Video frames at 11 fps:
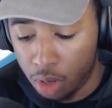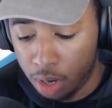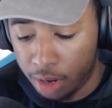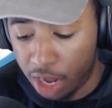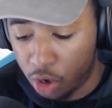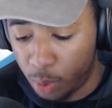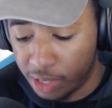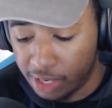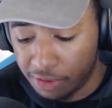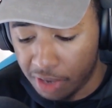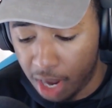not gonna waste
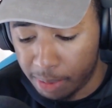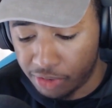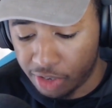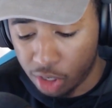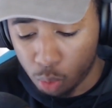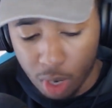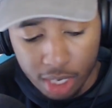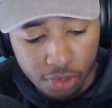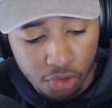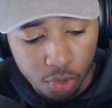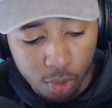any time. Let's get right
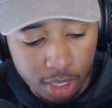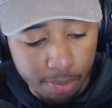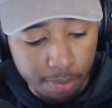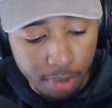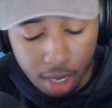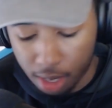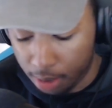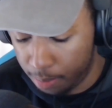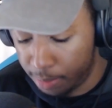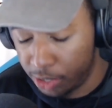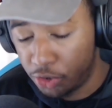into it.
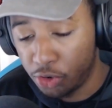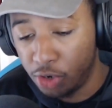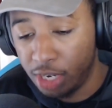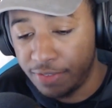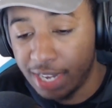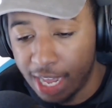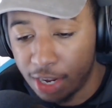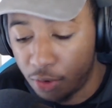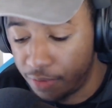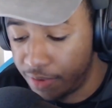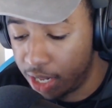Make sure you leave a like
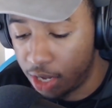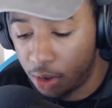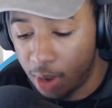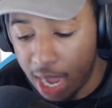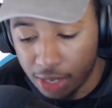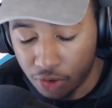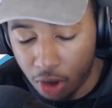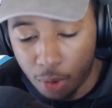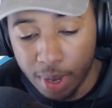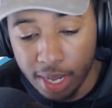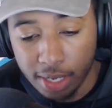on the video. As
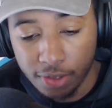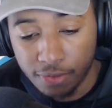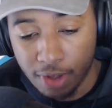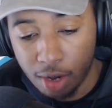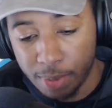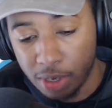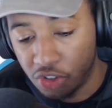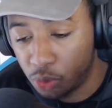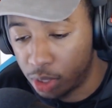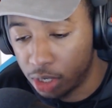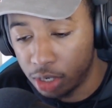always, follow me on
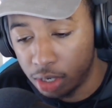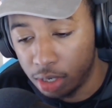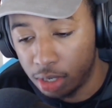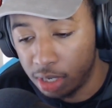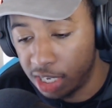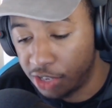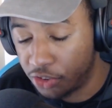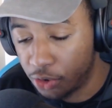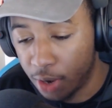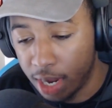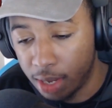Twitter,
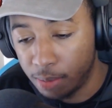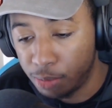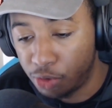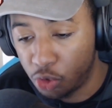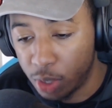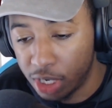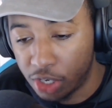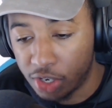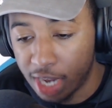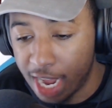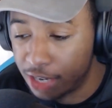Instagram,
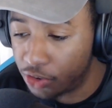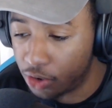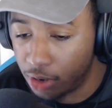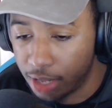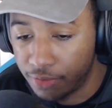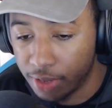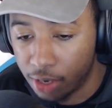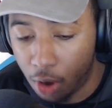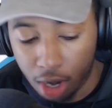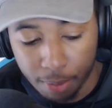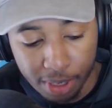Twitch at Strolific,
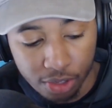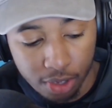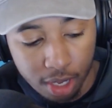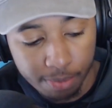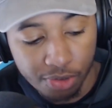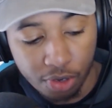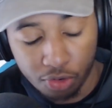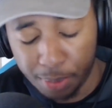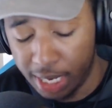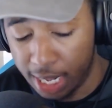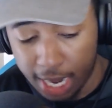all of my social
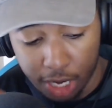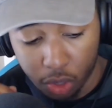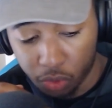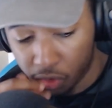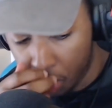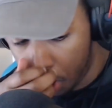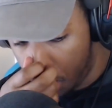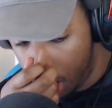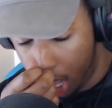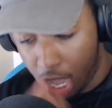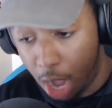media handles.
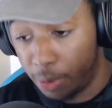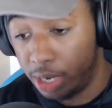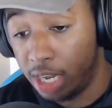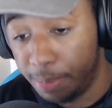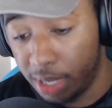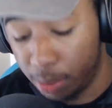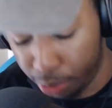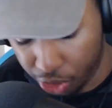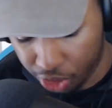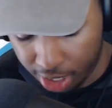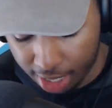I would deeply
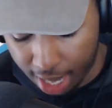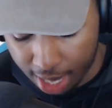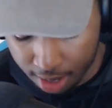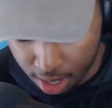appreciate that.